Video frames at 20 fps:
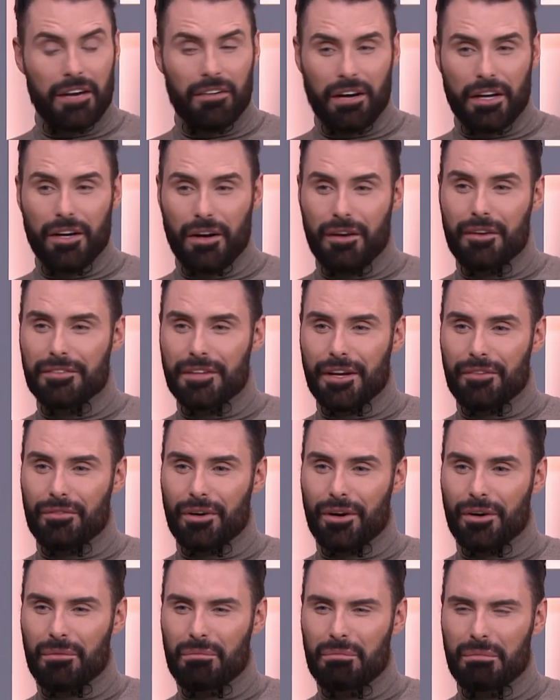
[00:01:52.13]
Yeah, I know I've done
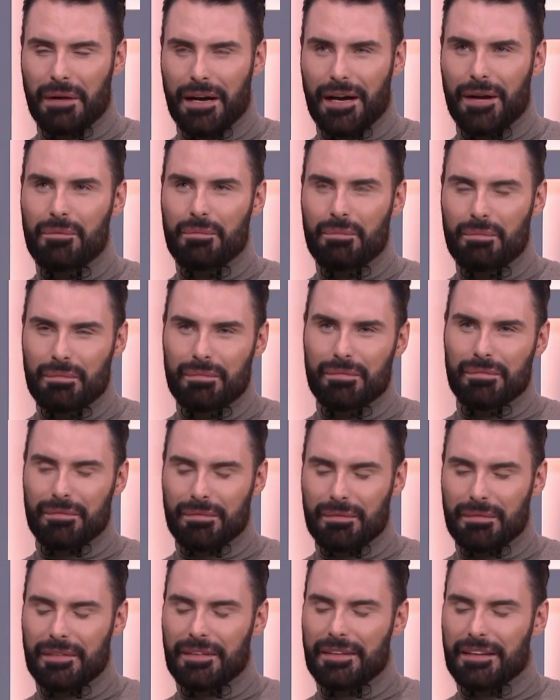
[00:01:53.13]
wrong, but
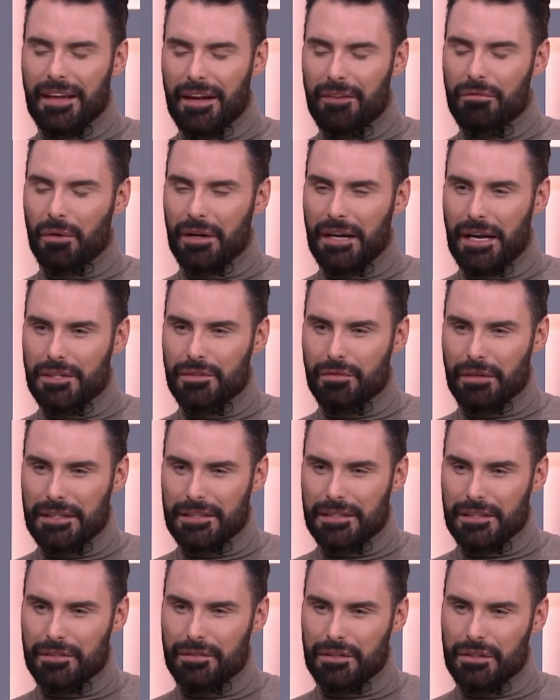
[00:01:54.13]
everyone has
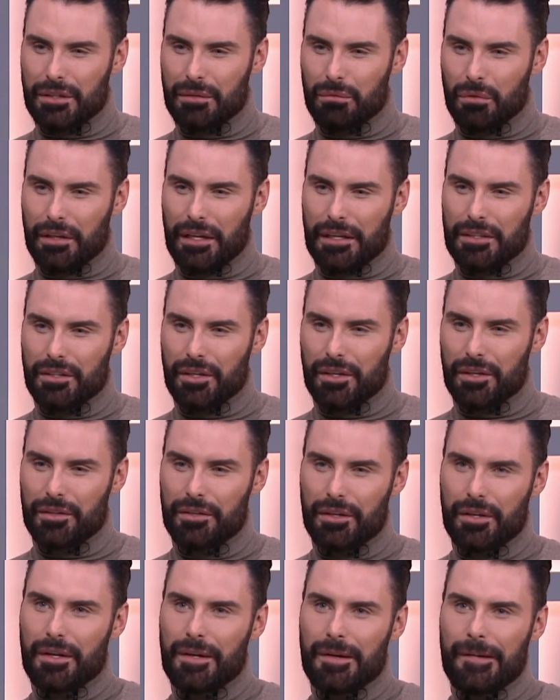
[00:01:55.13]
reasons for doing what they
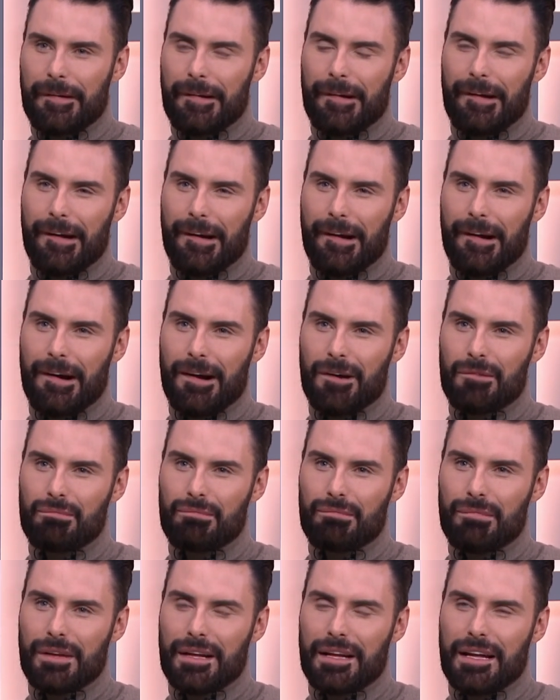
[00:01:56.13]
do.
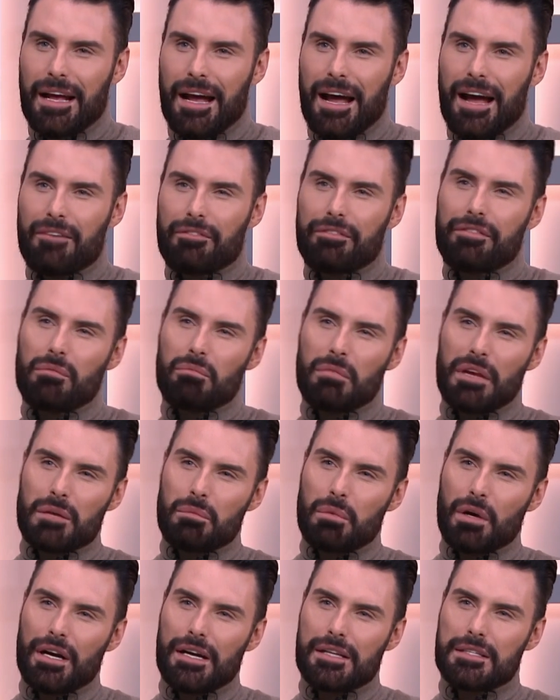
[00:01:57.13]
And for
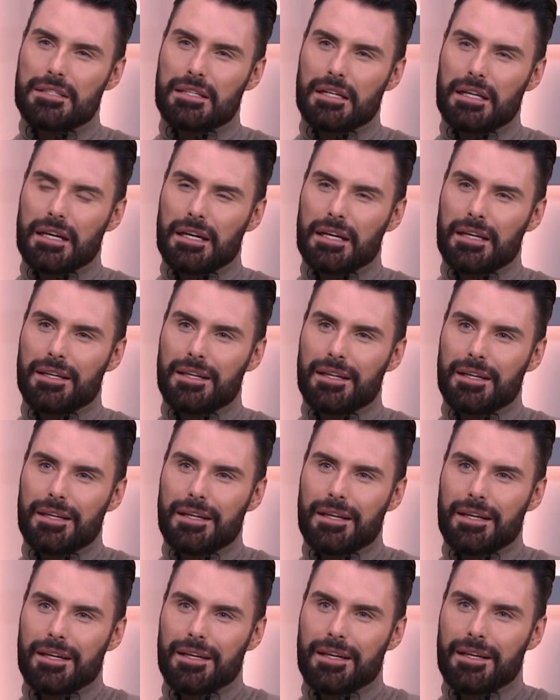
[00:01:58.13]
me personally,
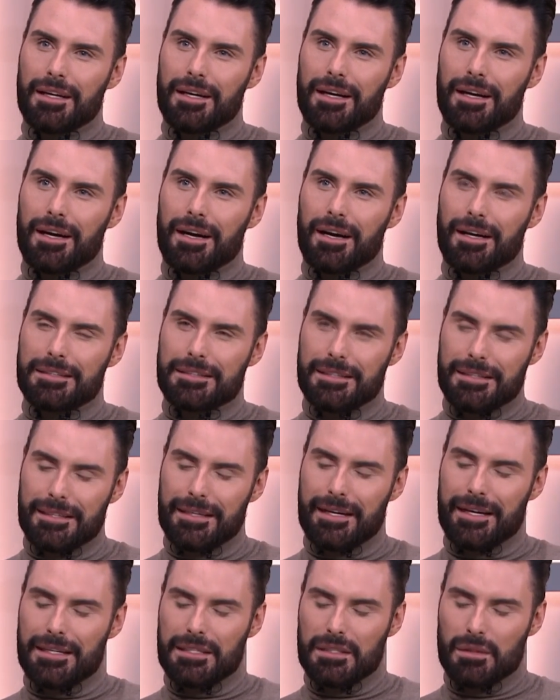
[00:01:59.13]
I
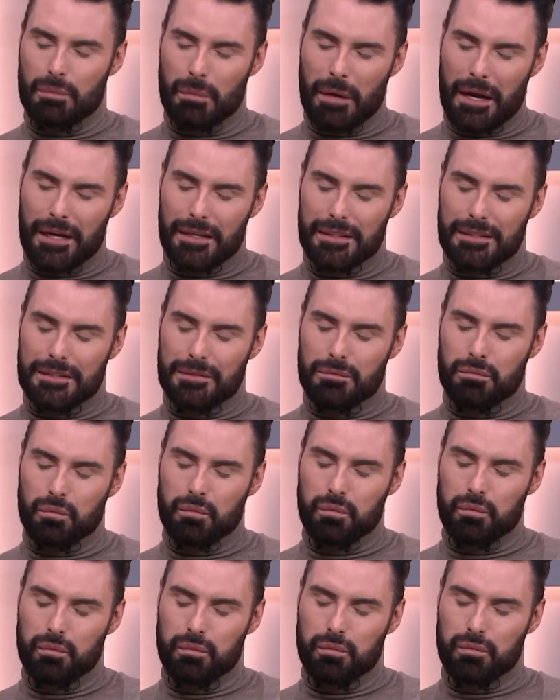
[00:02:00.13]
didn't expect
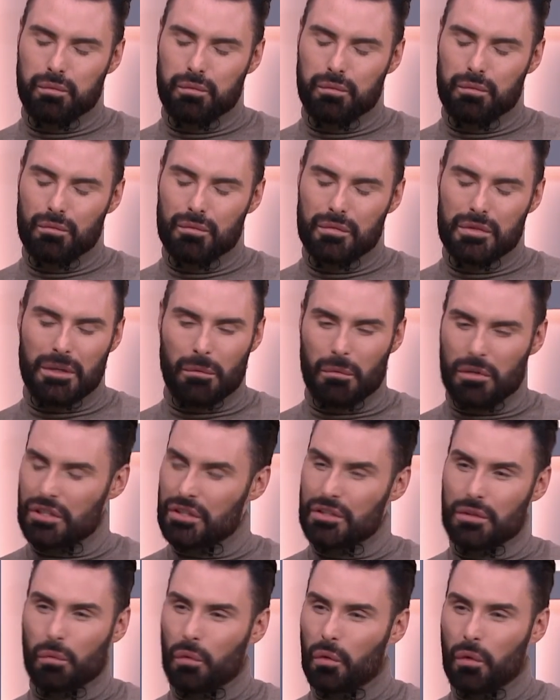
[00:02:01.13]
someone
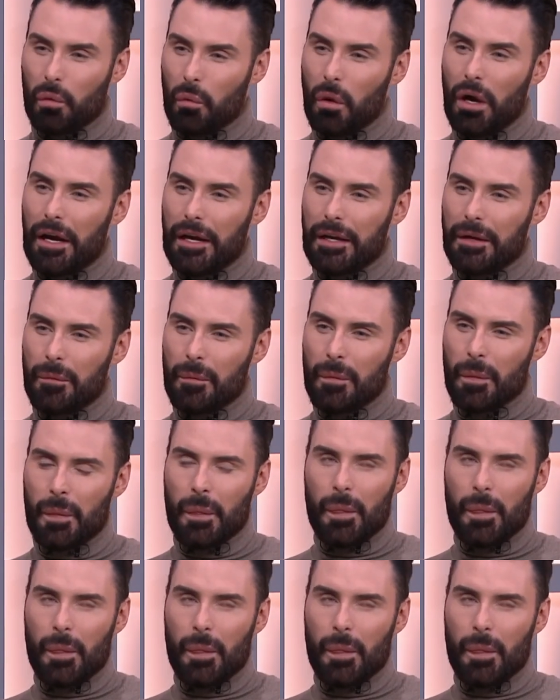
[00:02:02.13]
just to walk away.